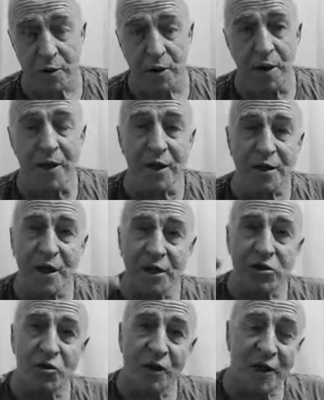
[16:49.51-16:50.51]
it takes
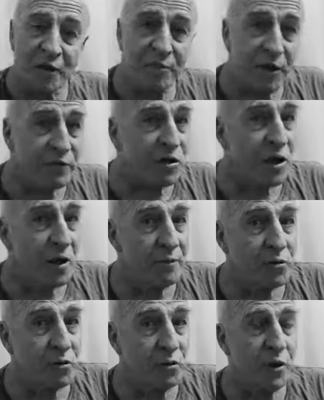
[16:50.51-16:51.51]
you a little bit of time
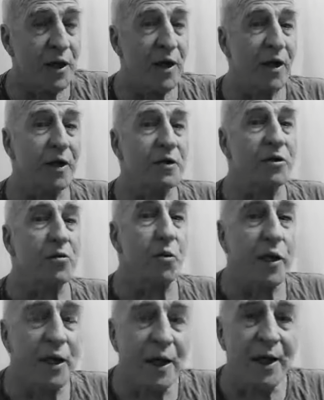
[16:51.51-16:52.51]
to react, and we
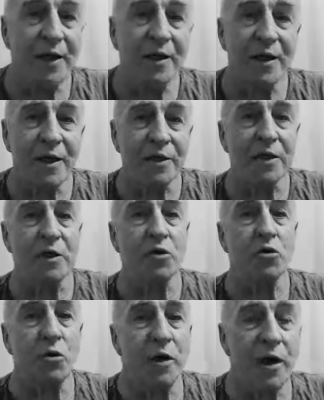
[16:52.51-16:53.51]
can get
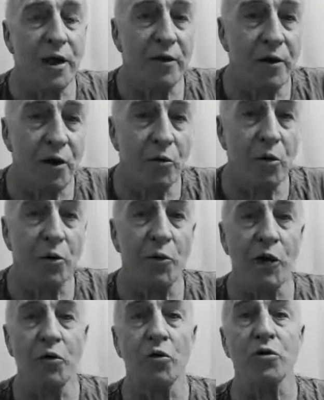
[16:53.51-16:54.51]
into an area where we
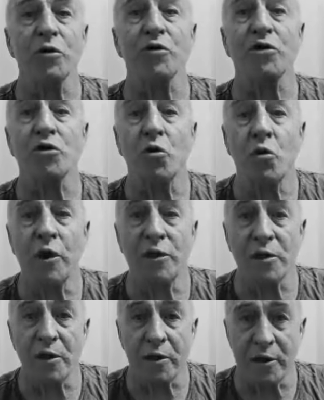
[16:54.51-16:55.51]
could squeeze
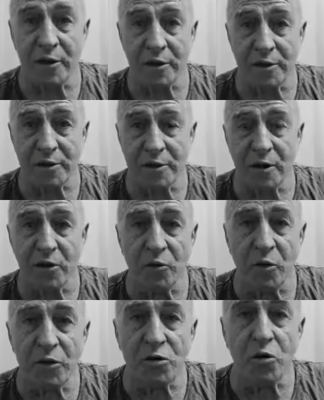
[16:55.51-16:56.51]
our ears. In other
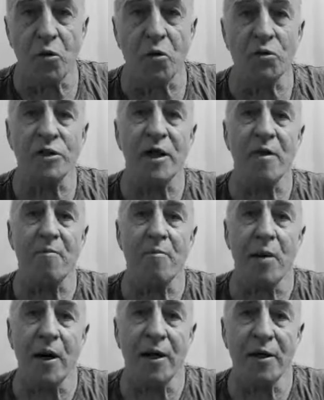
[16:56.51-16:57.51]
words, cause a
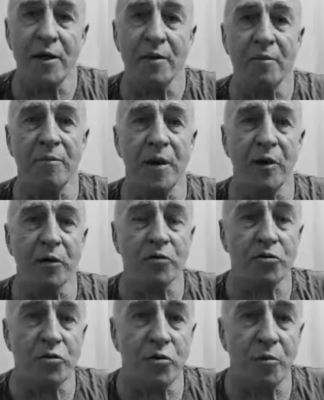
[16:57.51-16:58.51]
minor
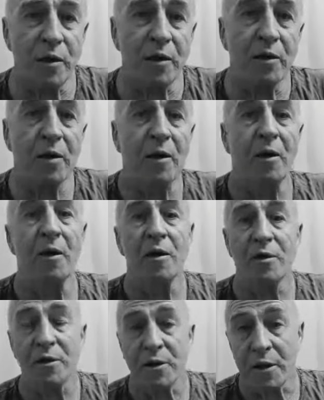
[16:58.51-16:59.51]
barotrauma
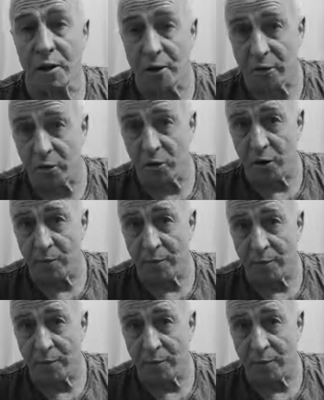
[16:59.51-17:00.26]
to the eardrum.